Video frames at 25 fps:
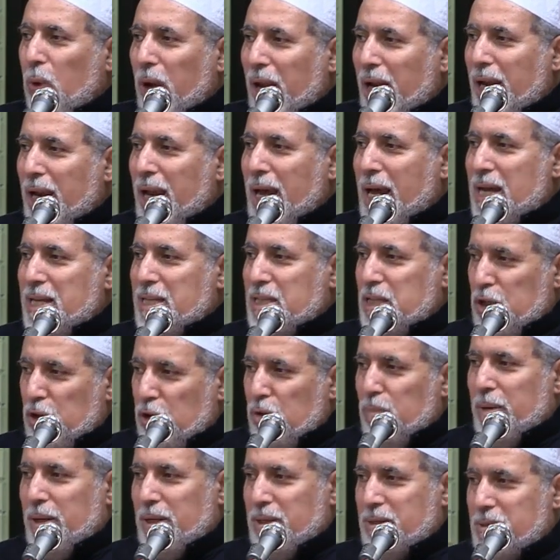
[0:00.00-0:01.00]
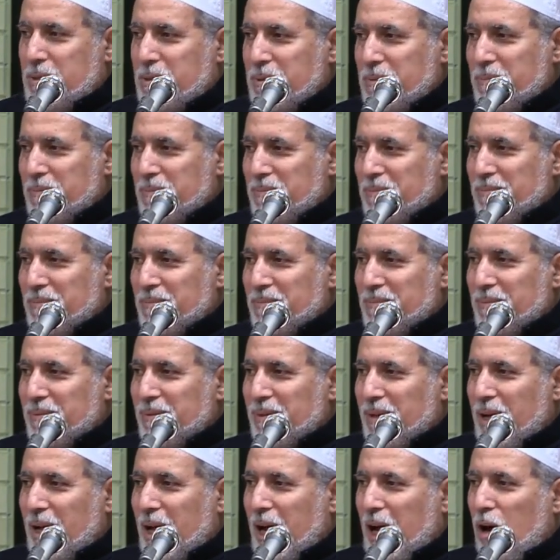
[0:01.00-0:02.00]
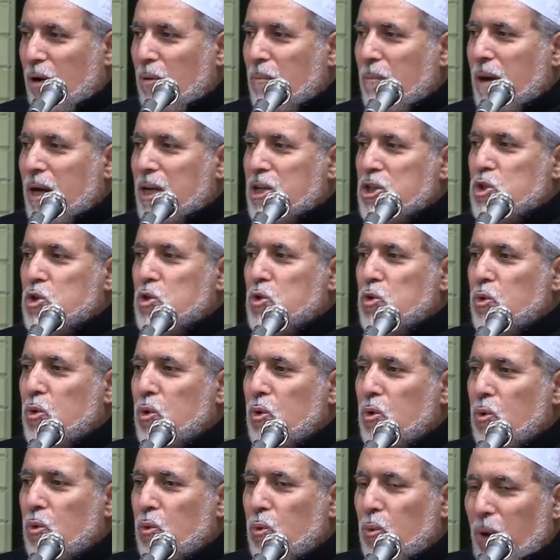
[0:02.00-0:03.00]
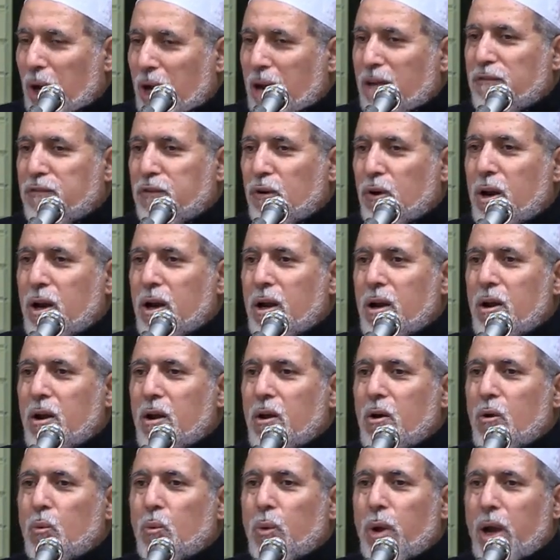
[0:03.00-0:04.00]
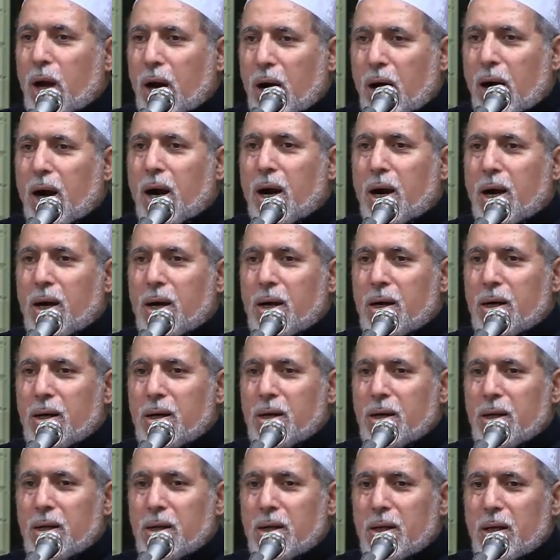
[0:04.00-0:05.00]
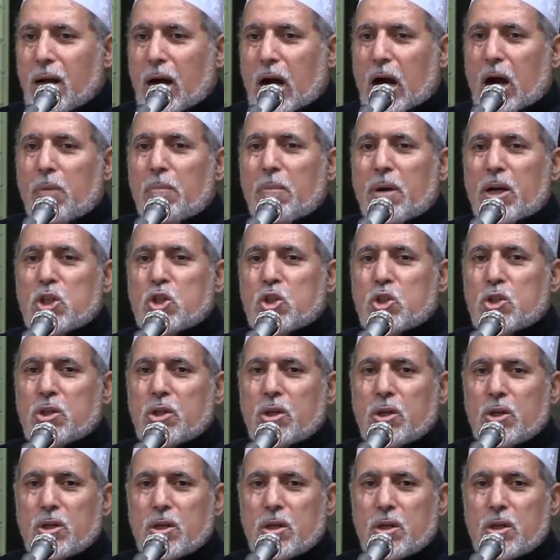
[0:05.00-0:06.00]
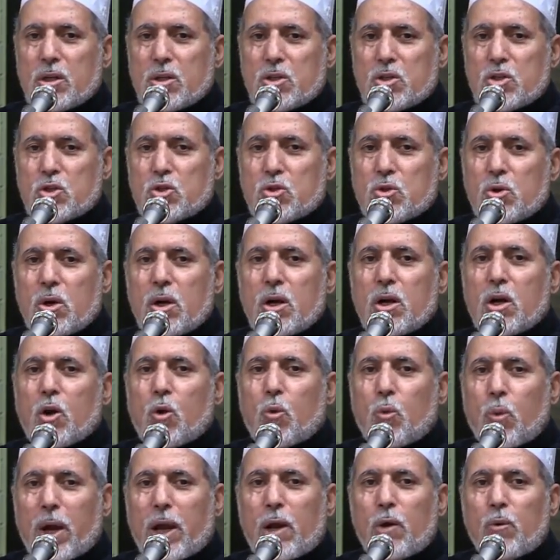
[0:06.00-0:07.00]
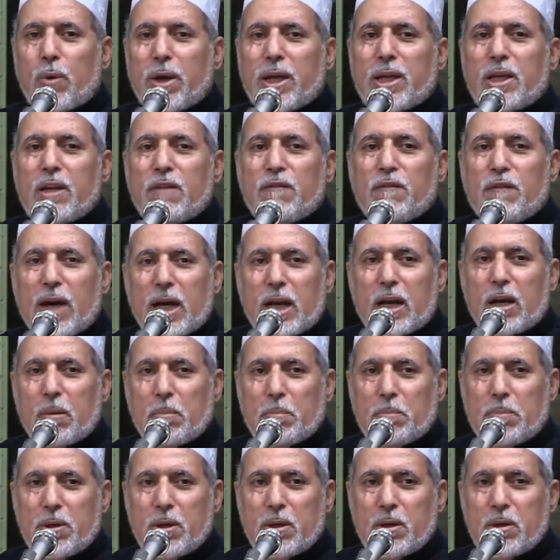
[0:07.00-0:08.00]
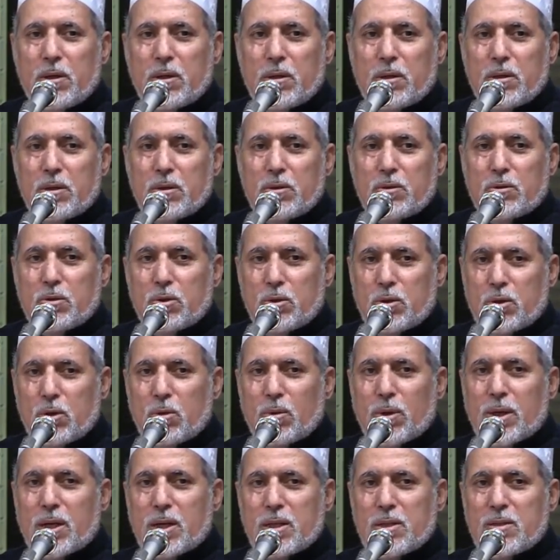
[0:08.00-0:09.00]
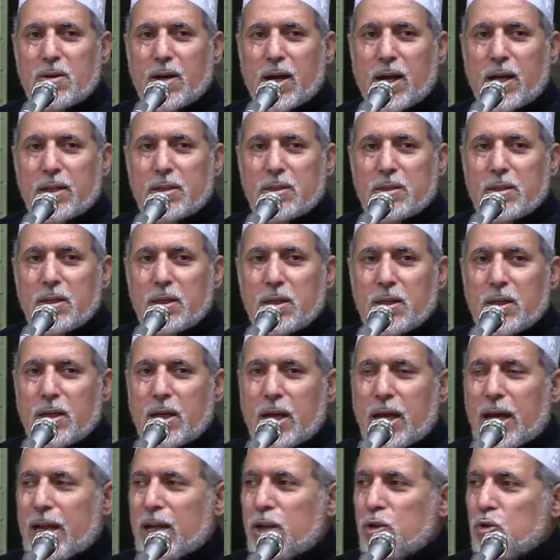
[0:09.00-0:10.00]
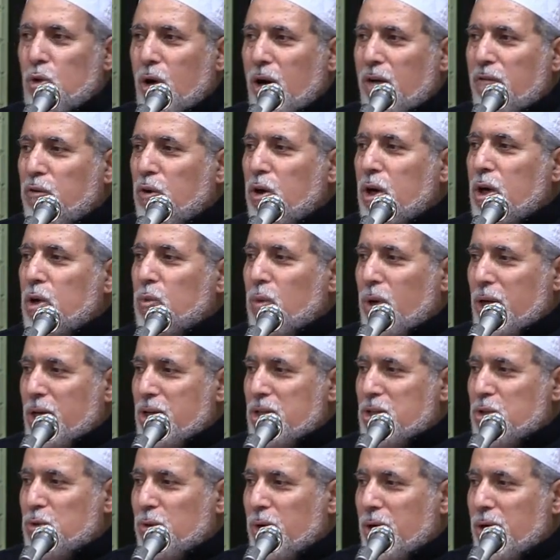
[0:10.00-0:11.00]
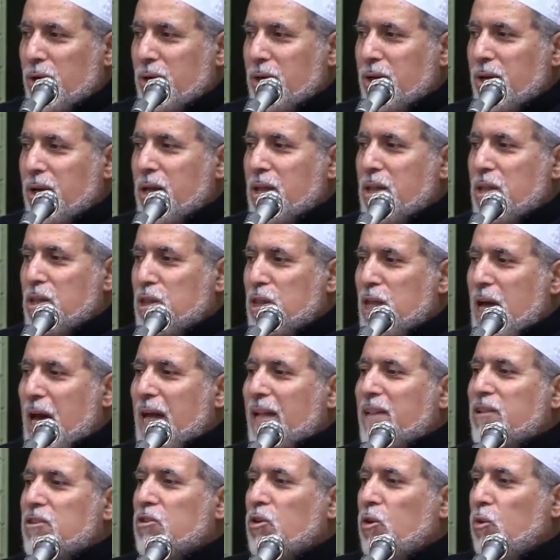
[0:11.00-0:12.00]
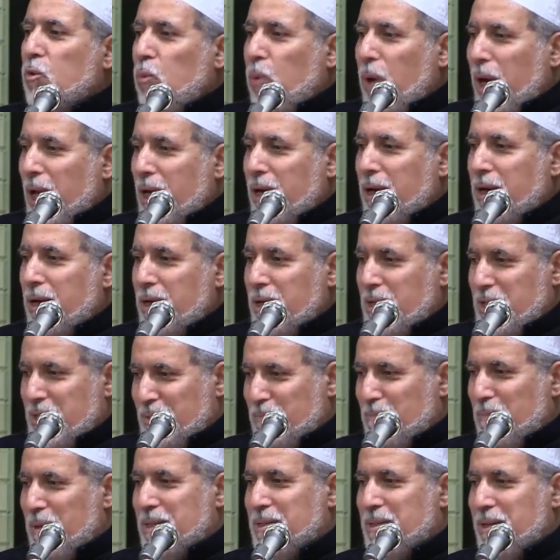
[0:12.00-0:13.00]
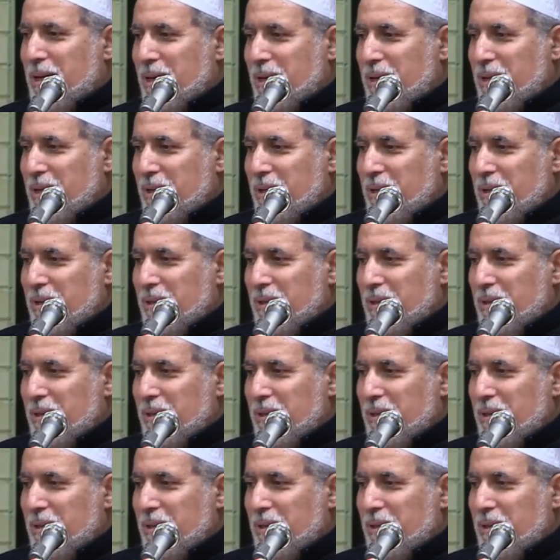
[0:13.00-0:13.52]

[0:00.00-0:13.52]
will as humans. How much willful we are, how much strong will we develop to do what is right and to avoid what is wrong. That will is missing.